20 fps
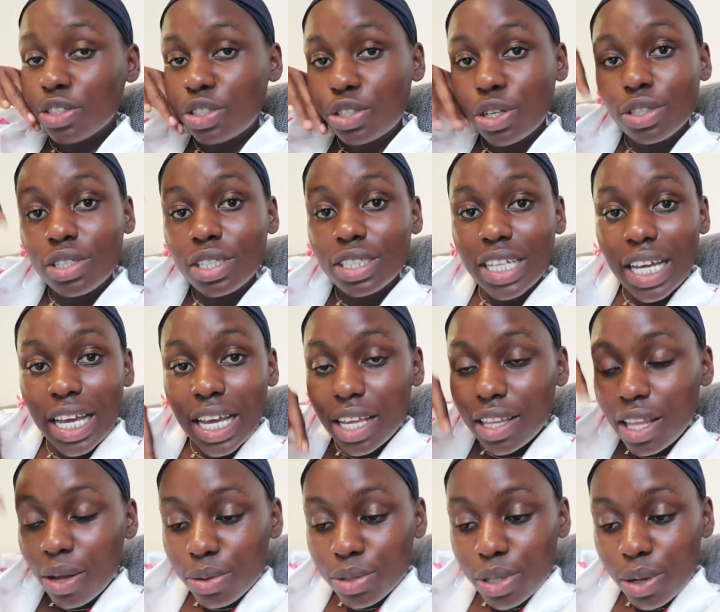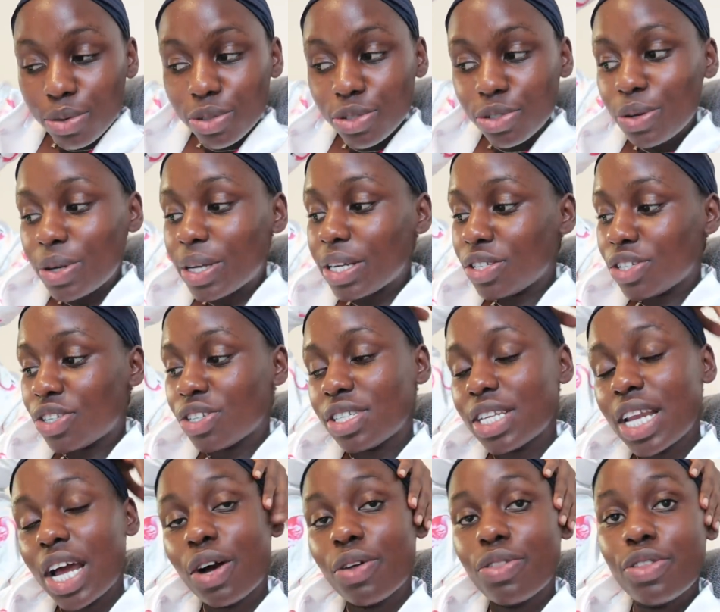So today, that was what I was doing just
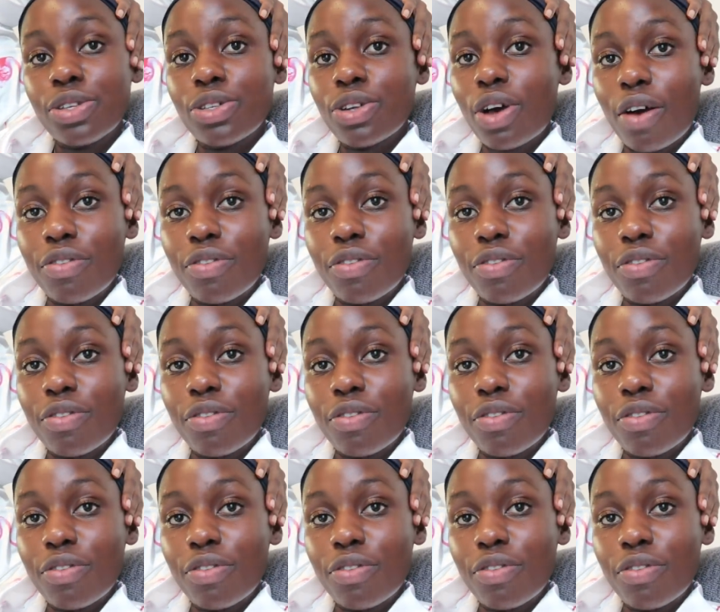now this